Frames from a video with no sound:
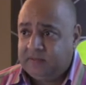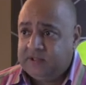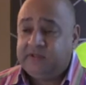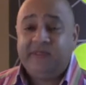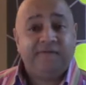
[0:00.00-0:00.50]

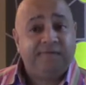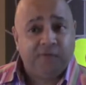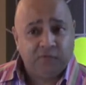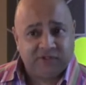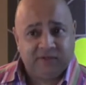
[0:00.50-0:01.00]
So they're
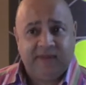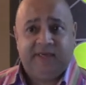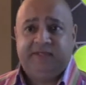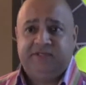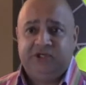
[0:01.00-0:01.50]
forced to
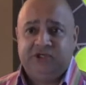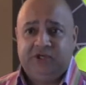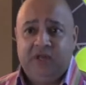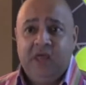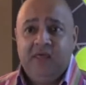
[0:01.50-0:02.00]
make a
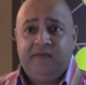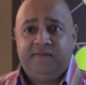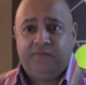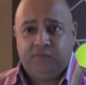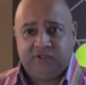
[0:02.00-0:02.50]
decision, they're
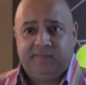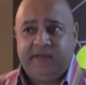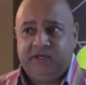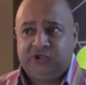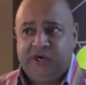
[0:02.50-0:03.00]
forced to
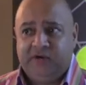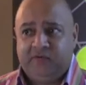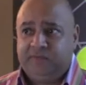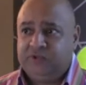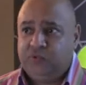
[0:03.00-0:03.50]
make a
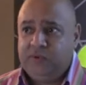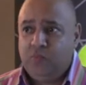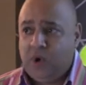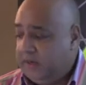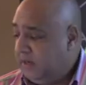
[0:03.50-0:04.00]
trade-off
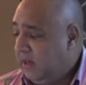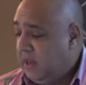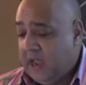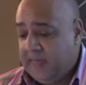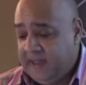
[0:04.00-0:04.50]
between one
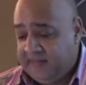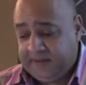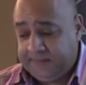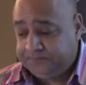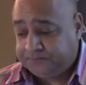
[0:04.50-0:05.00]
and the other.